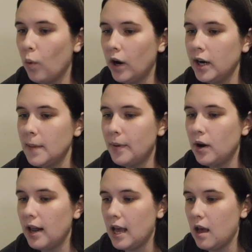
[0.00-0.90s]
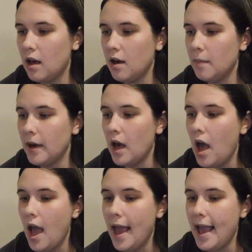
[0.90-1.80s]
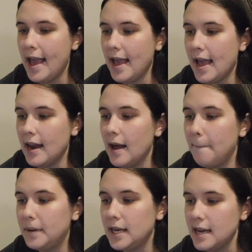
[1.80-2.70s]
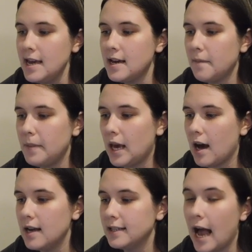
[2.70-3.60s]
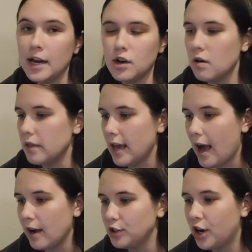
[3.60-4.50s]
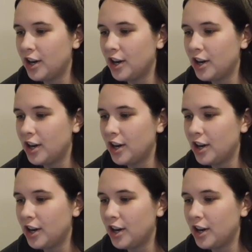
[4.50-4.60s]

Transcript: We're gonna put him in peak because I know the actor.